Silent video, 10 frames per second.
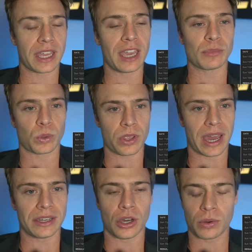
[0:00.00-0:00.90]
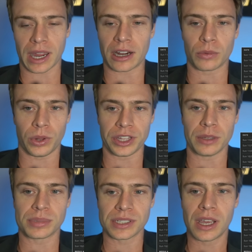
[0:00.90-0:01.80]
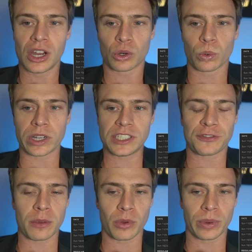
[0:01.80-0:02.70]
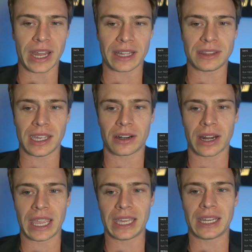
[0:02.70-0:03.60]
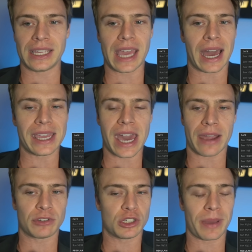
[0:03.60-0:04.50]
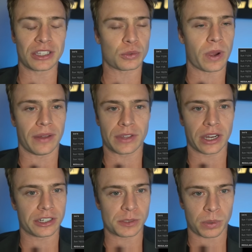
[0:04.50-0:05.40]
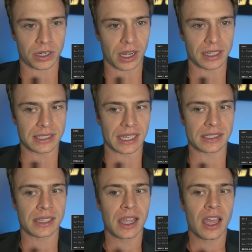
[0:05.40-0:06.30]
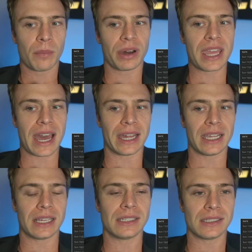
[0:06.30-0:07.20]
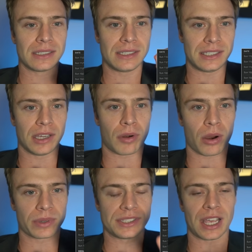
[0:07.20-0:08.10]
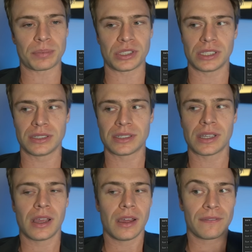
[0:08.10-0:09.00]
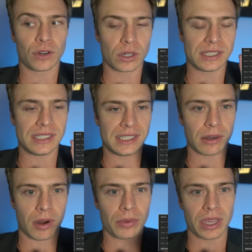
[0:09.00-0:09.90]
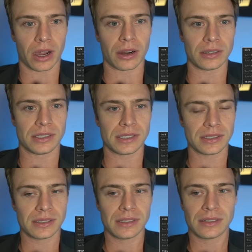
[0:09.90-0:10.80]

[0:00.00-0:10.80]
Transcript: games where you had no Kyron Williams, Royce Freeman went out there and yeah, he averaged about 12 carries per contest, but he had 0 receptions for 0 yards,